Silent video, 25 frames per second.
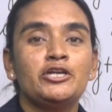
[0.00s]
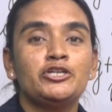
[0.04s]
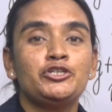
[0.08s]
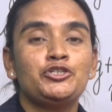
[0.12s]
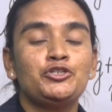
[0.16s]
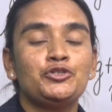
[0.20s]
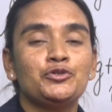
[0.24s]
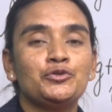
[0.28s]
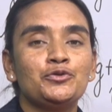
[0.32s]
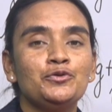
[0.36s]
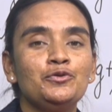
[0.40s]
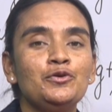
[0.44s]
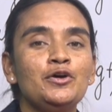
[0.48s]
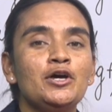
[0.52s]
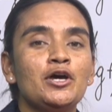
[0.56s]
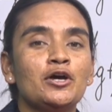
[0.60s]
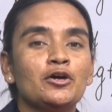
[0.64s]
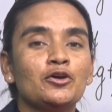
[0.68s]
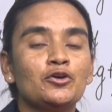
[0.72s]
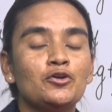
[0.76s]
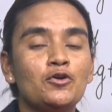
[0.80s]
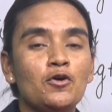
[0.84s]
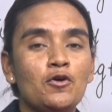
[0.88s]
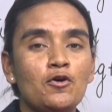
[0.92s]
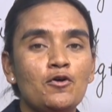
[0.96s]
to
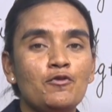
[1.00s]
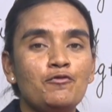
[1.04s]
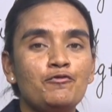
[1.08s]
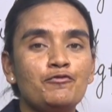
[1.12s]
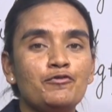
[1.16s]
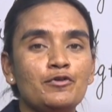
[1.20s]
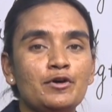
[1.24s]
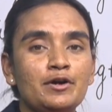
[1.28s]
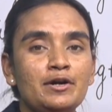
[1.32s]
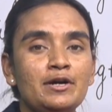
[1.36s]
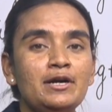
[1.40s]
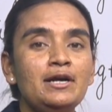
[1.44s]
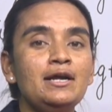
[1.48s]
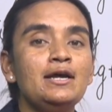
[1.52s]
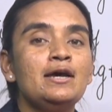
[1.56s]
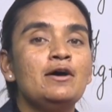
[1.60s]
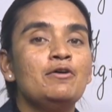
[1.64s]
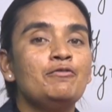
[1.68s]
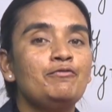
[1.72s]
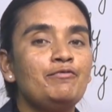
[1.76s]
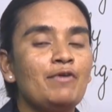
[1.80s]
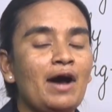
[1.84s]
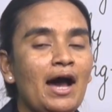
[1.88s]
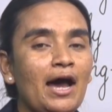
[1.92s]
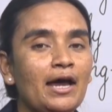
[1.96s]
go for
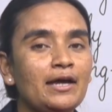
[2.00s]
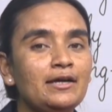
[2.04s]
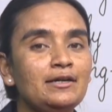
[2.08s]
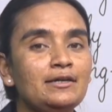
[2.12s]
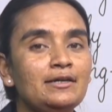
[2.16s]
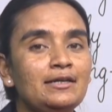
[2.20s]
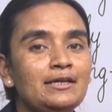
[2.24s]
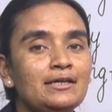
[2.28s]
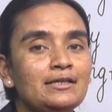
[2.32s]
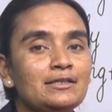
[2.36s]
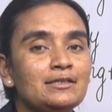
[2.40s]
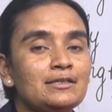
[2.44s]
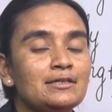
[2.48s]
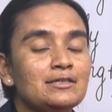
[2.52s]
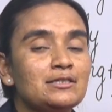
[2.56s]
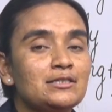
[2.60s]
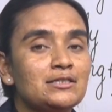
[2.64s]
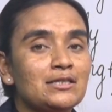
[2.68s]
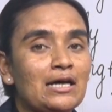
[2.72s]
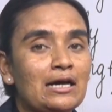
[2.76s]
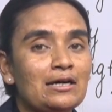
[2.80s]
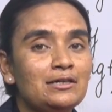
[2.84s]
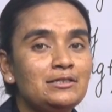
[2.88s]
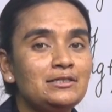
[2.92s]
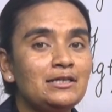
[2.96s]
finding the
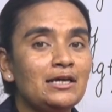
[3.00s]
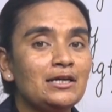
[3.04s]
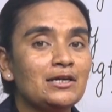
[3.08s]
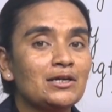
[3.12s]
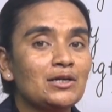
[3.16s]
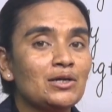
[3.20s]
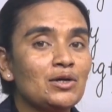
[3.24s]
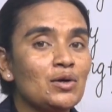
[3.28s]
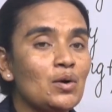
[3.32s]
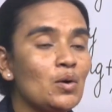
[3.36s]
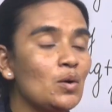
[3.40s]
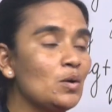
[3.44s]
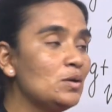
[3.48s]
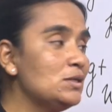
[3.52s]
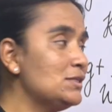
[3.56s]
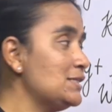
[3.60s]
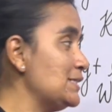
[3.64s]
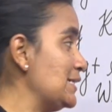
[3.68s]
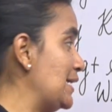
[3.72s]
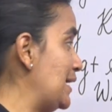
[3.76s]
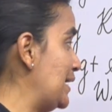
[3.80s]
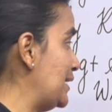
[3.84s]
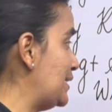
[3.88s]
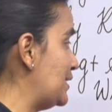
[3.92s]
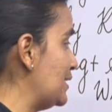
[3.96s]
certain goals,
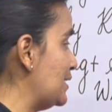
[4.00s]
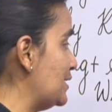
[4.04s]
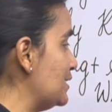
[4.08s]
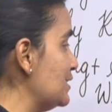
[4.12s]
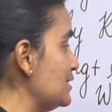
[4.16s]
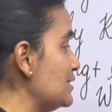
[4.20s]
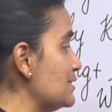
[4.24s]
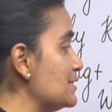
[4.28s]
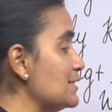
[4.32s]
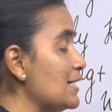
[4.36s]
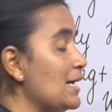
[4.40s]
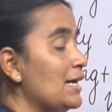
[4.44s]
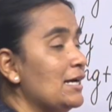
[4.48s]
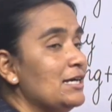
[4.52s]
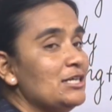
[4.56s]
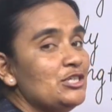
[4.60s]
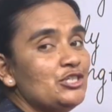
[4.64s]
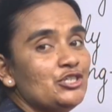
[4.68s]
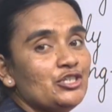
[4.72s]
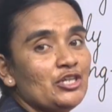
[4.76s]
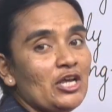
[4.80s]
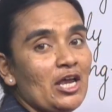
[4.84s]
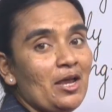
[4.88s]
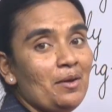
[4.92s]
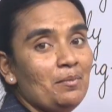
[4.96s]
it is
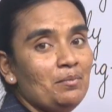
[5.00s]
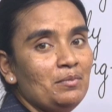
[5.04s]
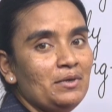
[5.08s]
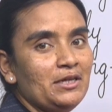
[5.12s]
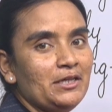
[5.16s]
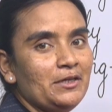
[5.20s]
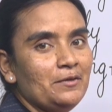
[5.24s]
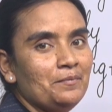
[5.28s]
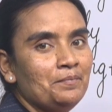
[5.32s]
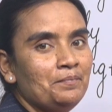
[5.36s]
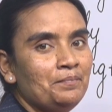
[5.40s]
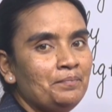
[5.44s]
assembly.